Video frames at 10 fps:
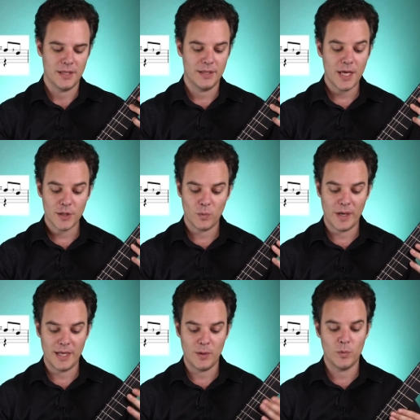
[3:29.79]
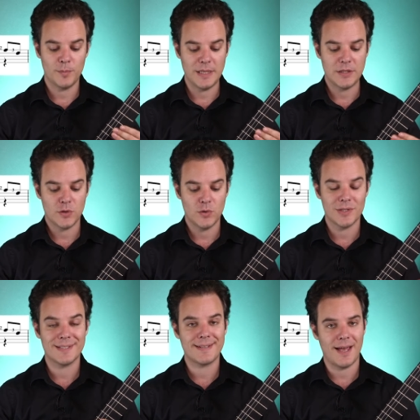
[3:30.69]
The other way would be to
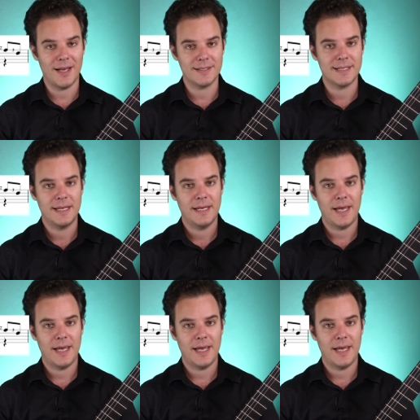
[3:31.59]
start